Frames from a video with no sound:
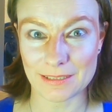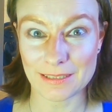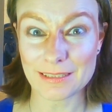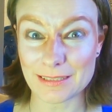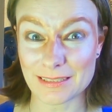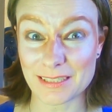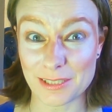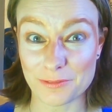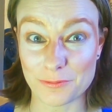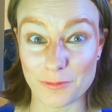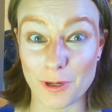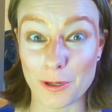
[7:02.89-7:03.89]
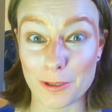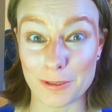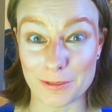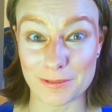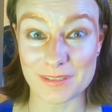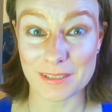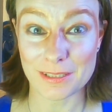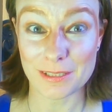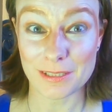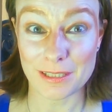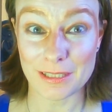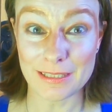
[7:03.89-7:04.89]
That's the stuff of horrors.
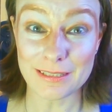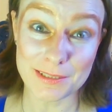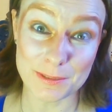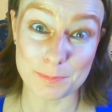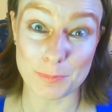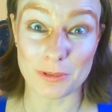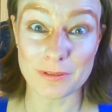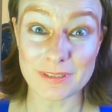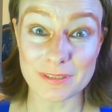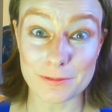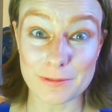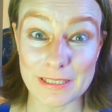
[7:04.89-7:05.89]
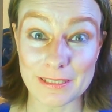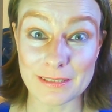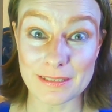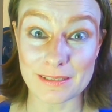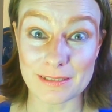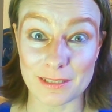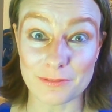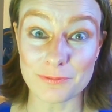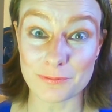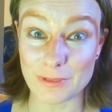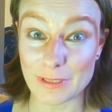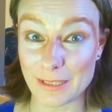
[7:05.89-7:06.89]
It's also the stuff
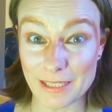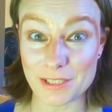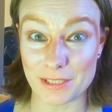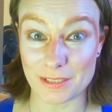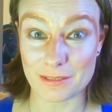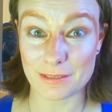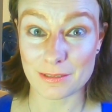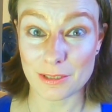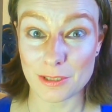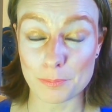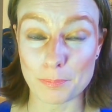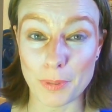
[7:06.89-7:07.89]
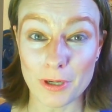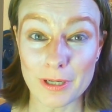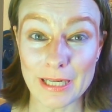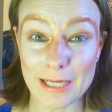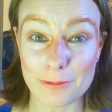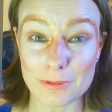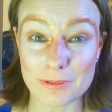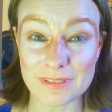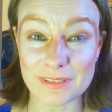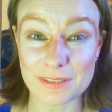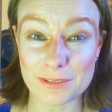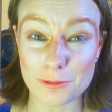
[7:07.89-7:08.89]
of legend. Barn owls
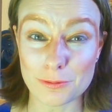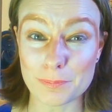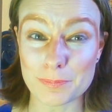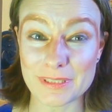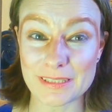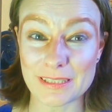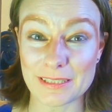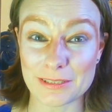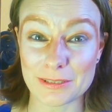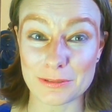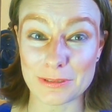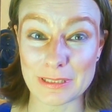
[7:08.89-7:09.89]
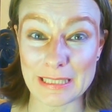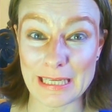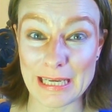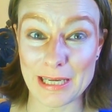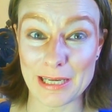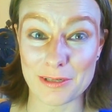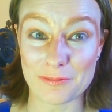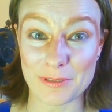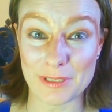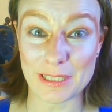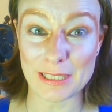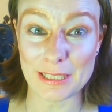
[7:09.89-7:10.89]
don't particularly have
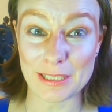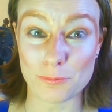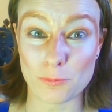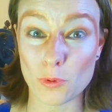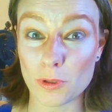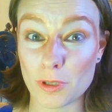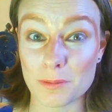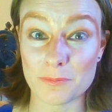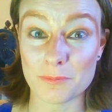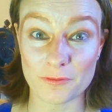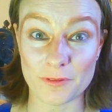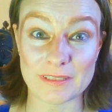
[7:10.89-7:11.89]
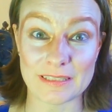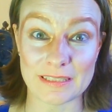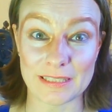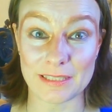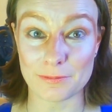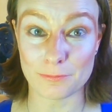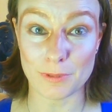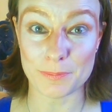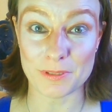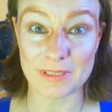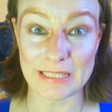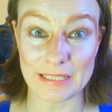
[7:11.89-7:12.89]
a warm, fuzzy
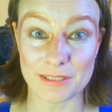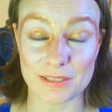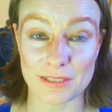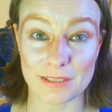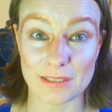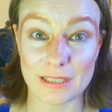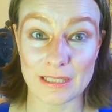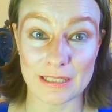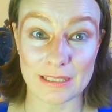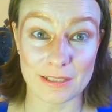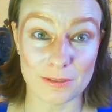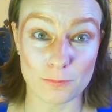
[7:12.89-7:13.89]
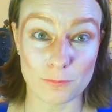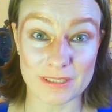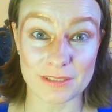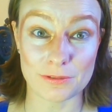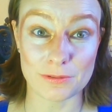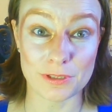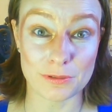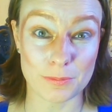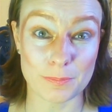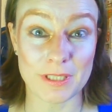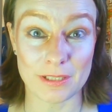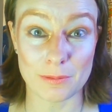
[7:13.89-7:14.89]
reputation in Western
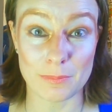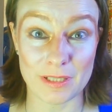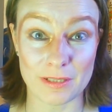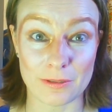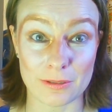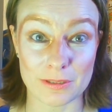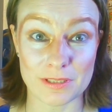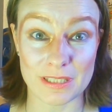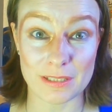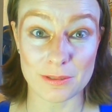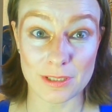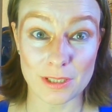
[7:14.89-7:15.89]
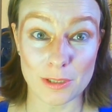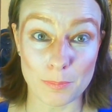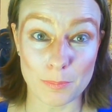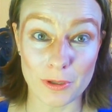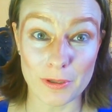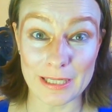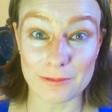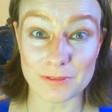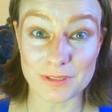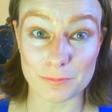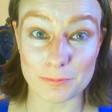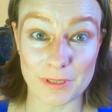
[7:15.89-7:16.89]
European mythology. Barn
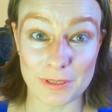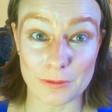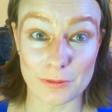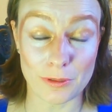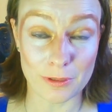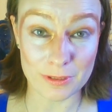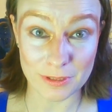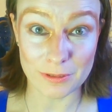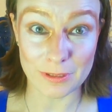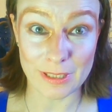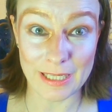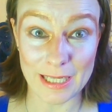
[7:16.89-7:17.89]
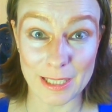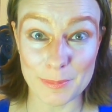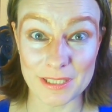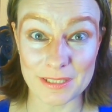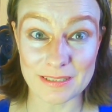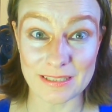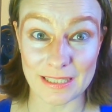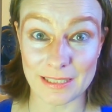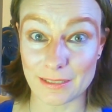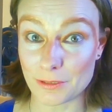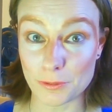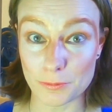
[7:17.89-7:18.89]
owls, with their nocturnal habits
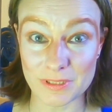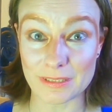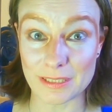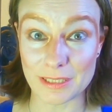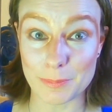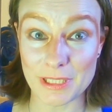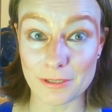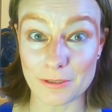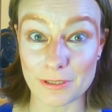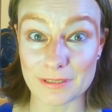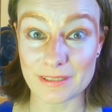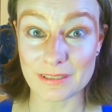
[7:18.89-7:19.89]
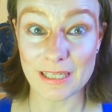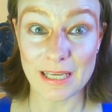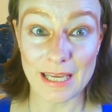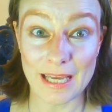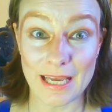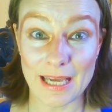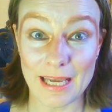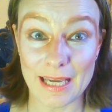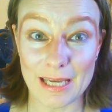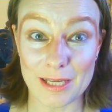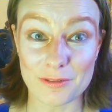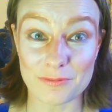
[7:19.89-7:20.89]
and ghostly appearance,
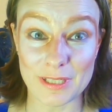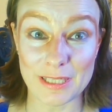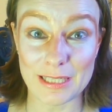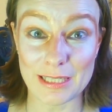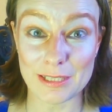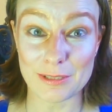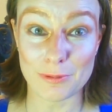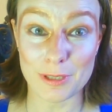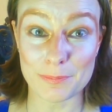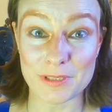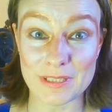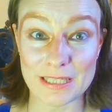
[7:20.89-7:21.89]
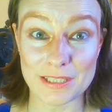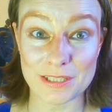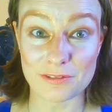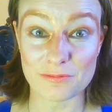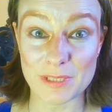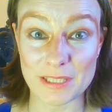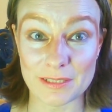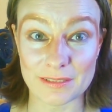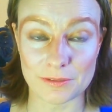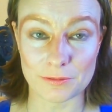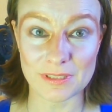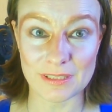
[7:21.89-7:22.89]
have a reputation of being
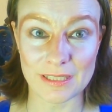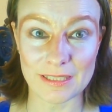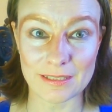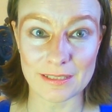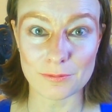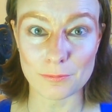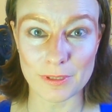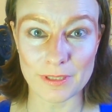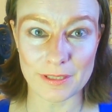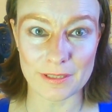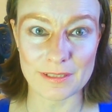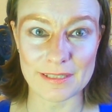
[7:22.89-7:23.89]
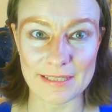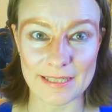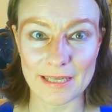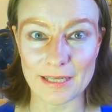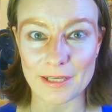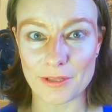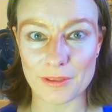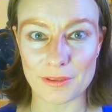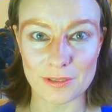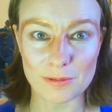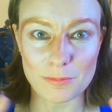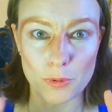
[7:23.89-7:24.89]
associated with death
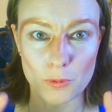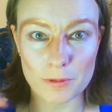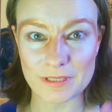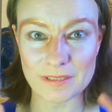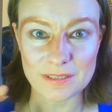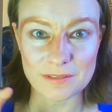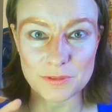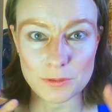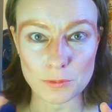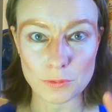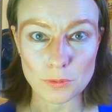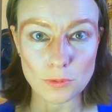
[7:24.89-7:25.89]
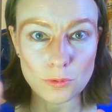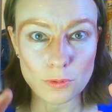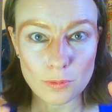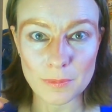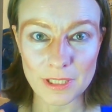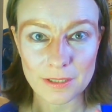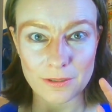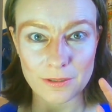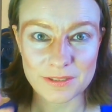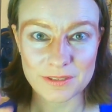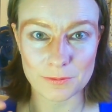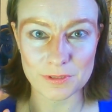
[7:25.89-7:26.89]
and portents of doom and all
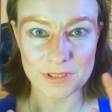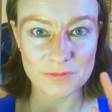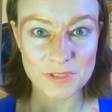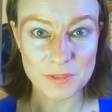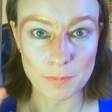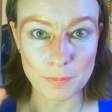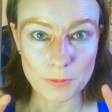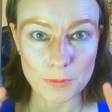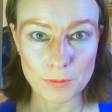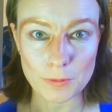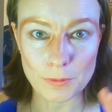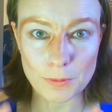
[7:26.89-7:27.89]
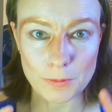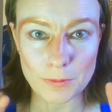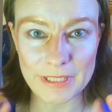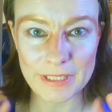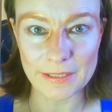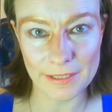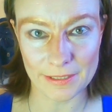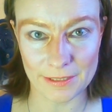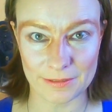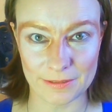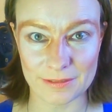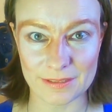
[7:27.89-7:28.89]
sorts of spooky
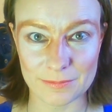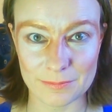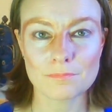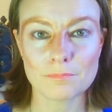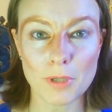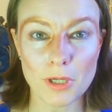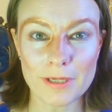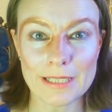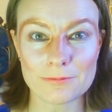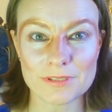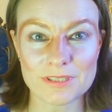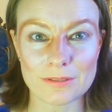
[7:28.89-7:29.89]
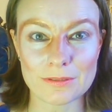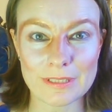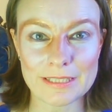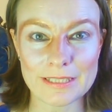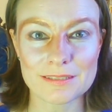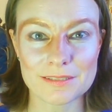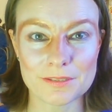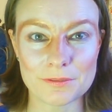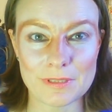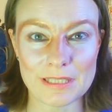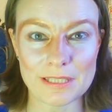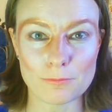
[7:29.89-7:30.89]
things. Barn owls are linked
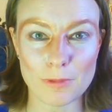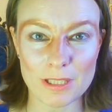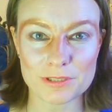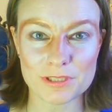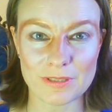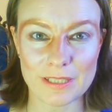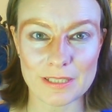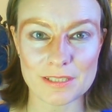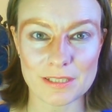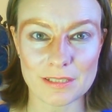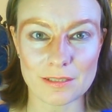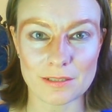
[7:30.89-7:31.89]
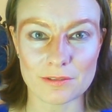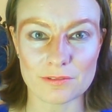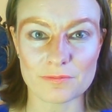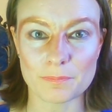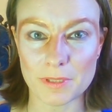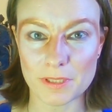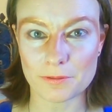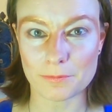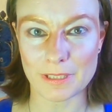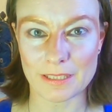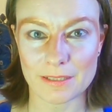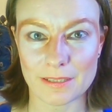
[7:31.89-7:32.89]
to the Welsh legend of
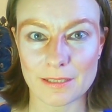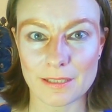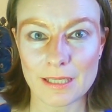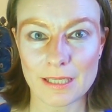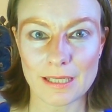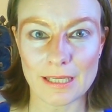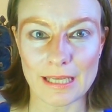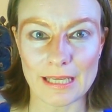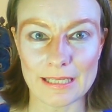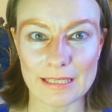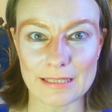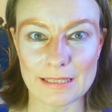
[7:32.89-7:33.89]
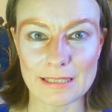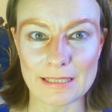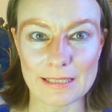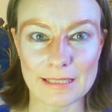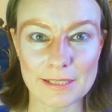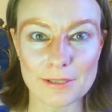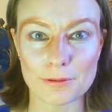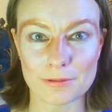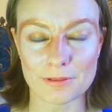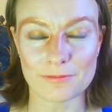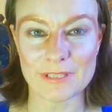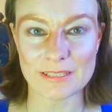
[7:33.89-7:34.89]
Blodeuwedd, and the hero
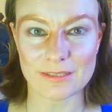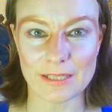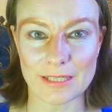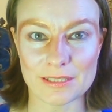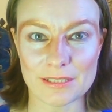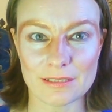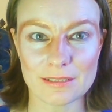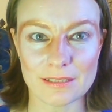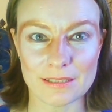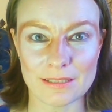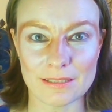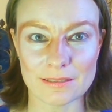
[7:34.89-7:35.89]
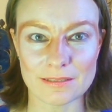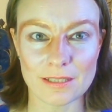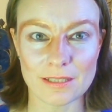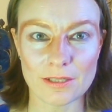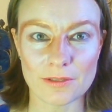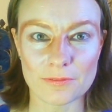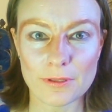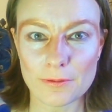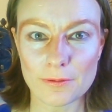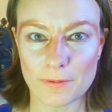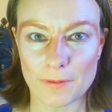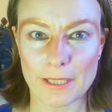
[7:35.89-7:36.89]
of this legend is
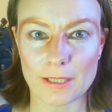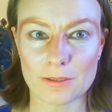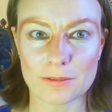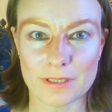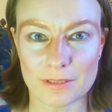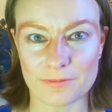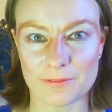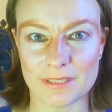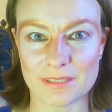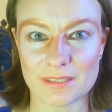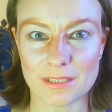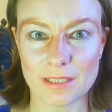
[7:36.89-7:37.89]
Llywelyn Guffys.